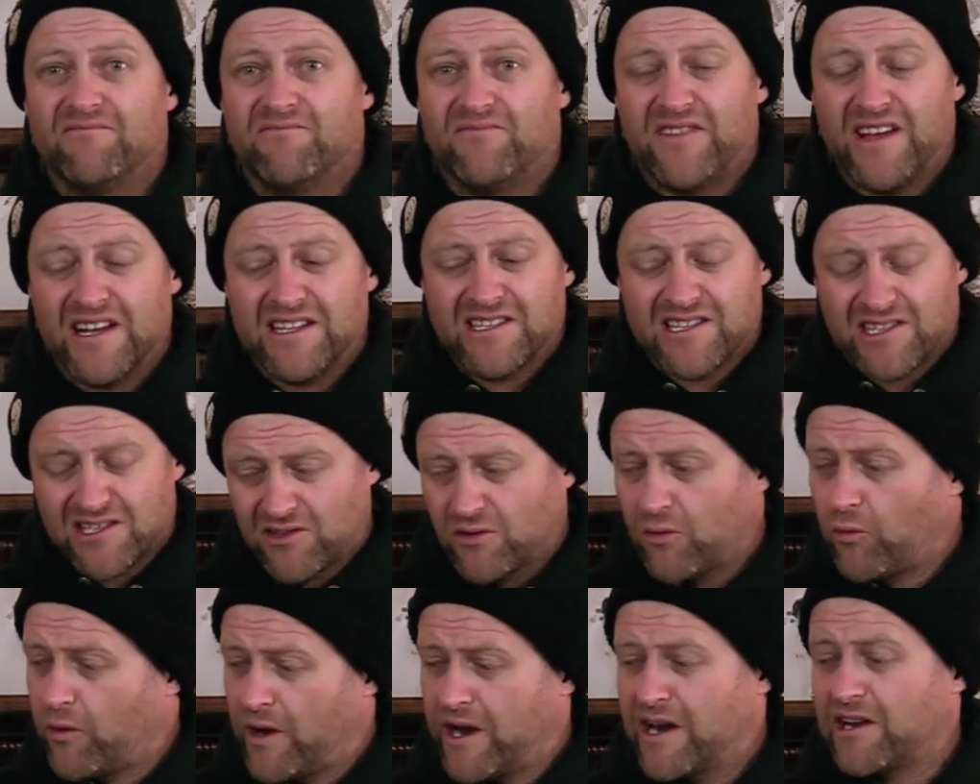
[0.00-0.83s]
That's
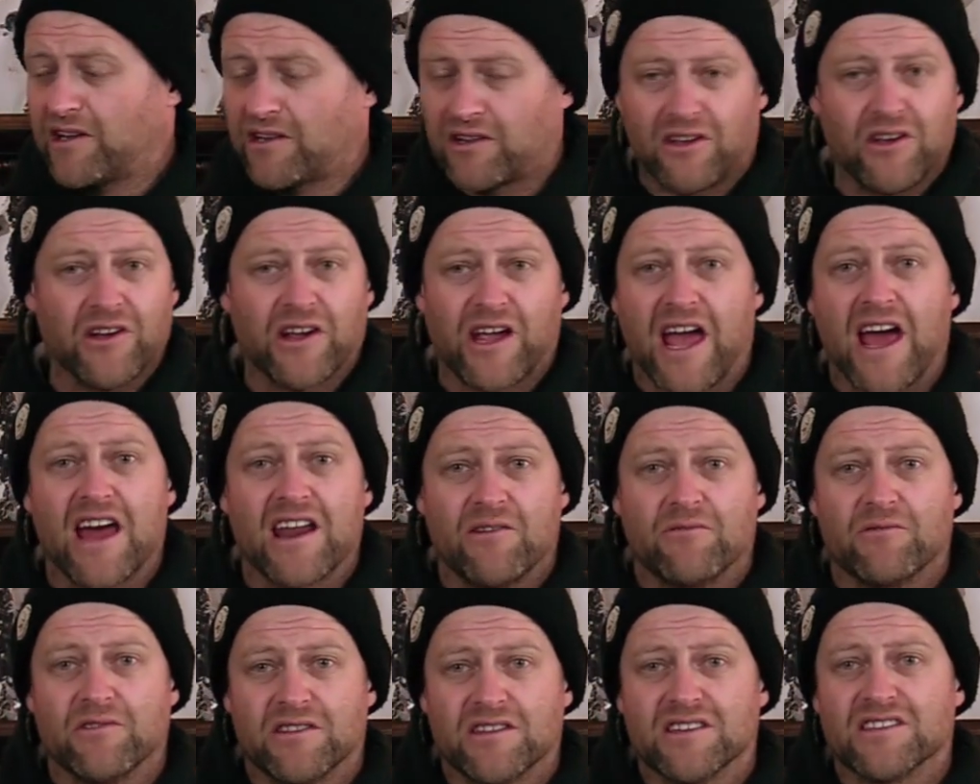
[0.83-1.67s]
the way to look at
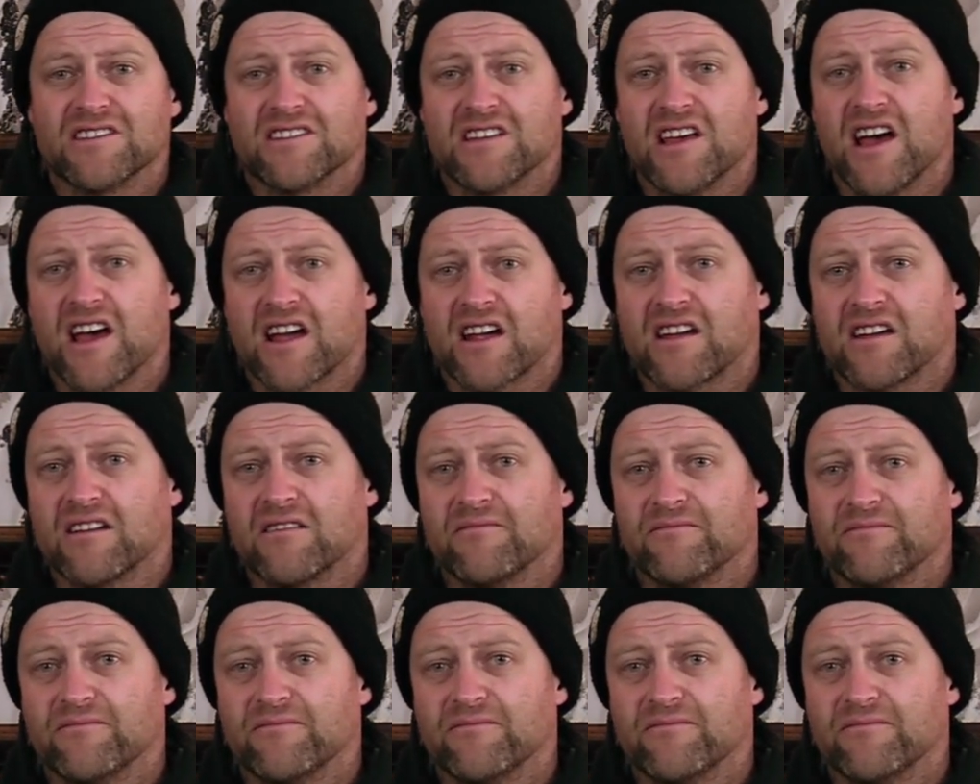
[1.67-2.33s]
it with this deck.